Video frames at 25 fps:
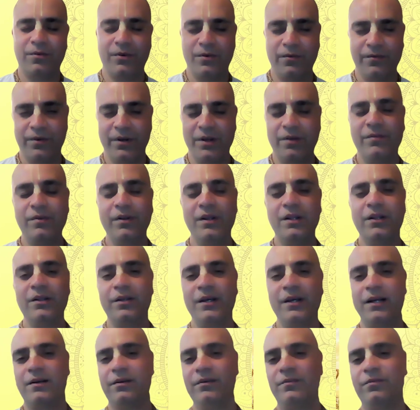From where will
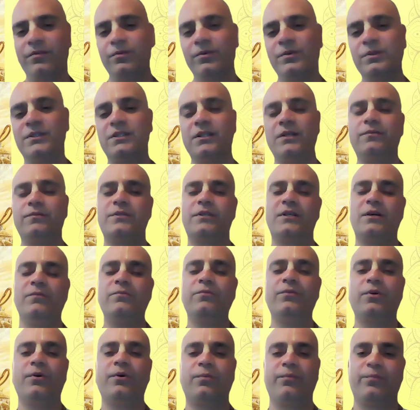that foodstuffs
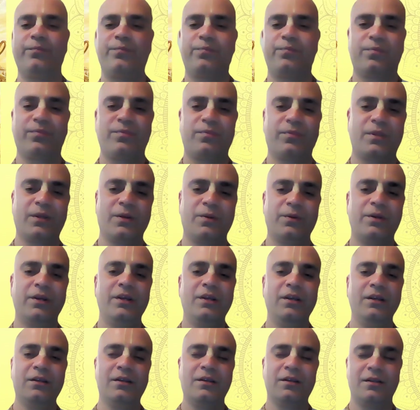come from?
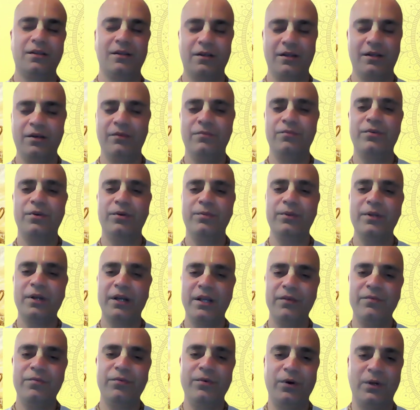Okay, it will come from the
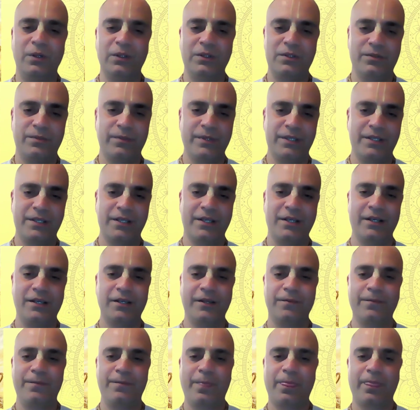rainfalls,
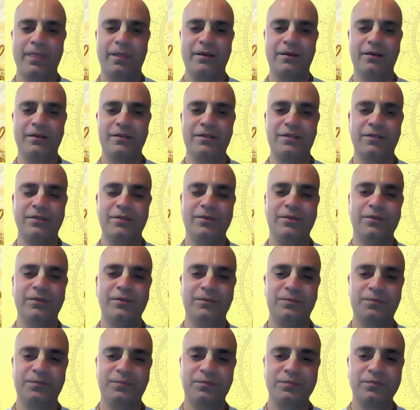basically.
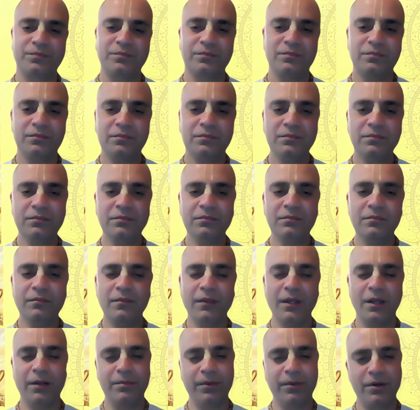So
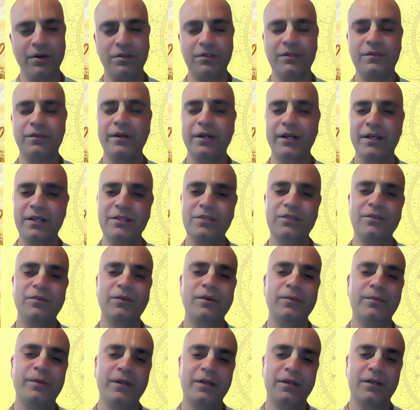because of the rains you
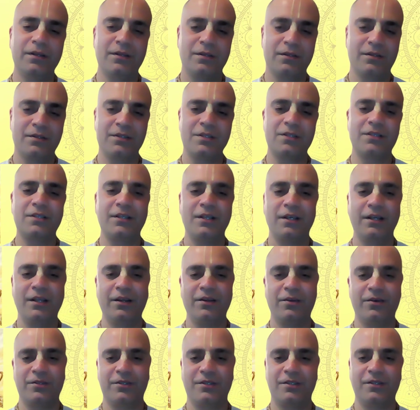will be
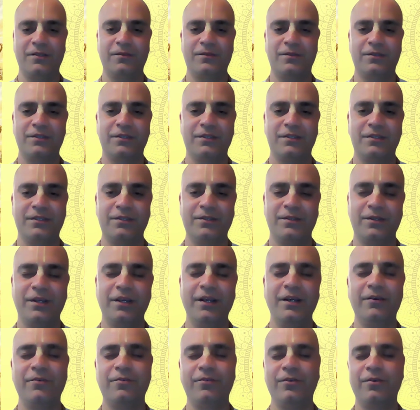sustaining yourselves.
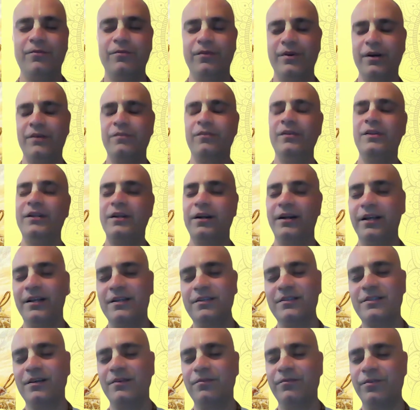Okay, and from where will the
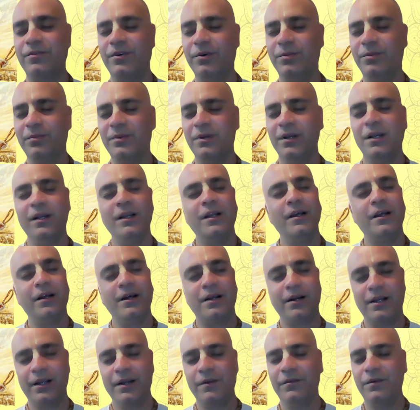rains come from?
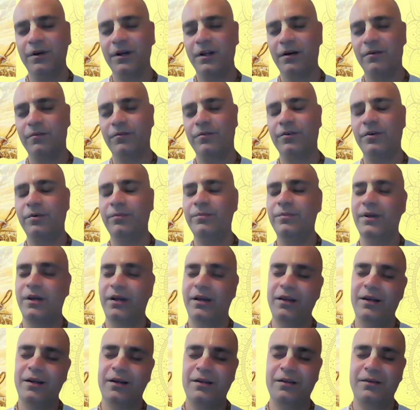Rain will come from
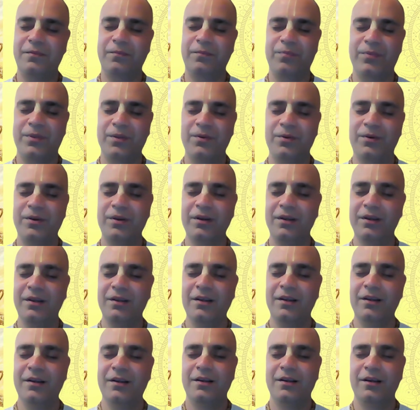yajna. Okay,
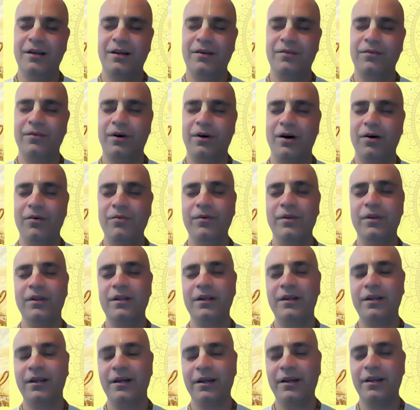and how
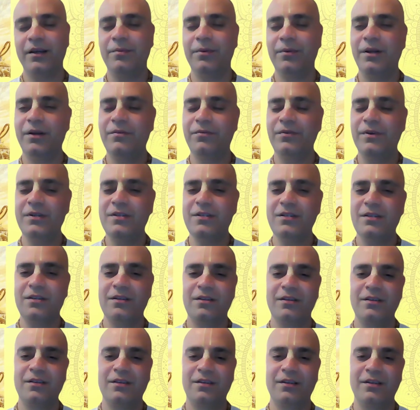will the yajna
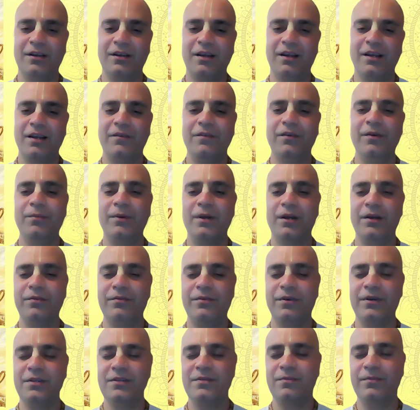manifest? Yajna will
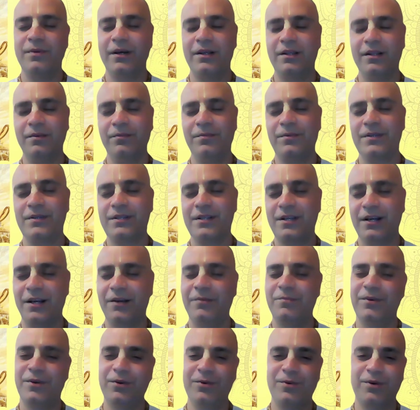manifest by the
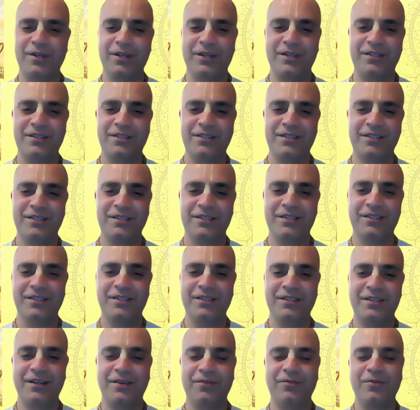prescribed duties.
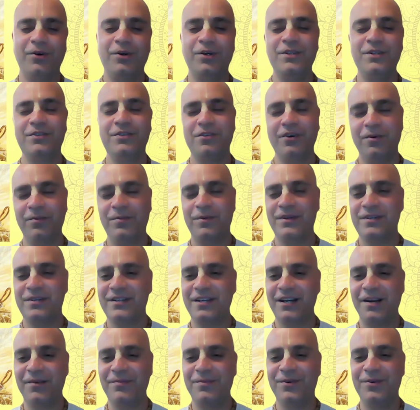And what is your
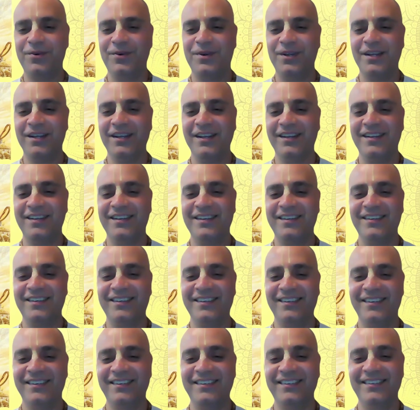prescribed duty?
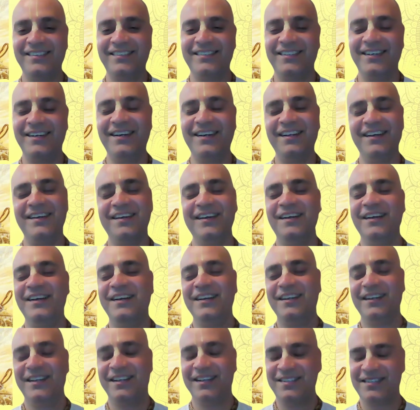He said,
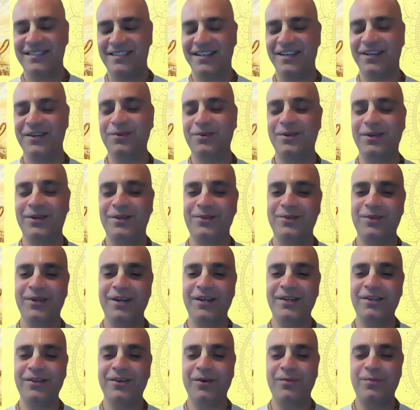he is saying to
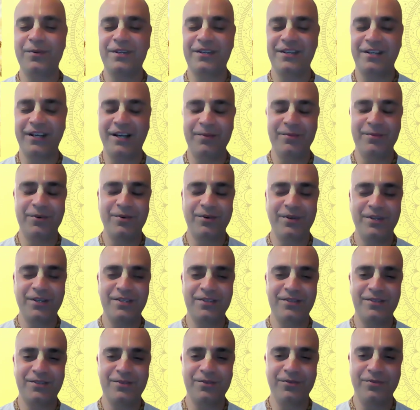Arjuna, your prescribed duty
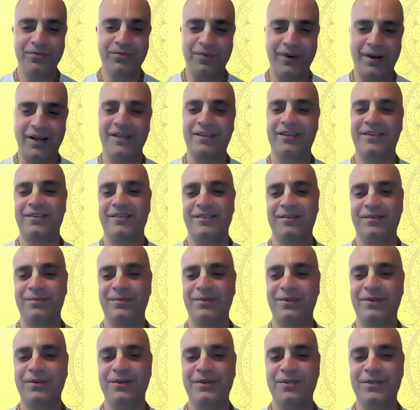is to fight,
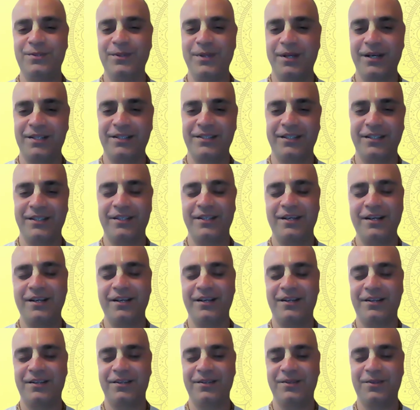because you are a
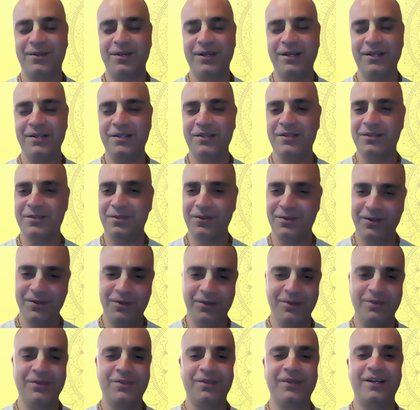Kshatriya. Okay,
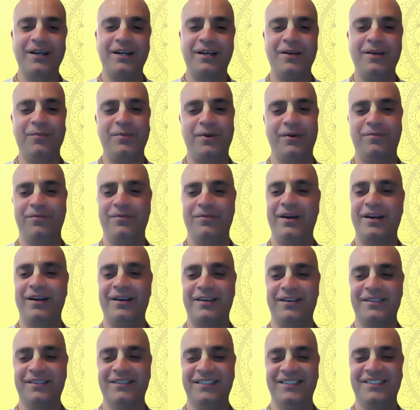so get up and
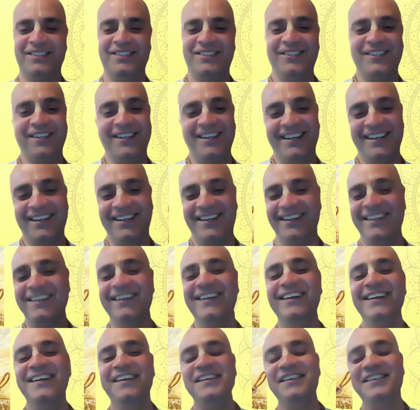fight.
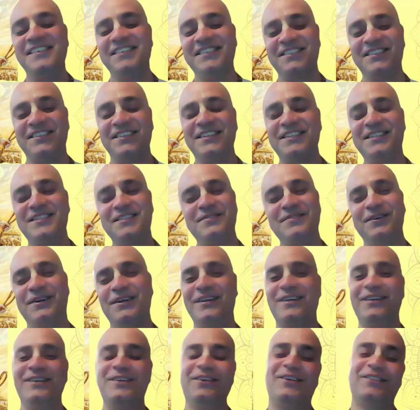So this is
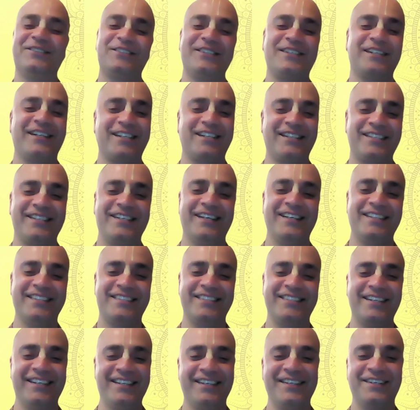what Lord Shri Krishna
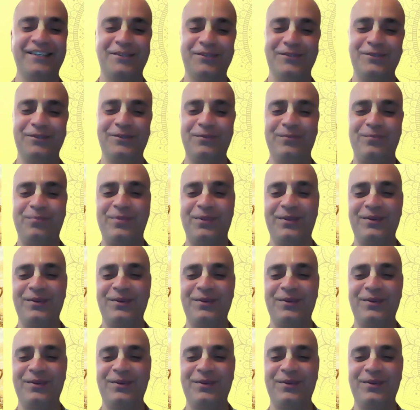is telling Arjuna.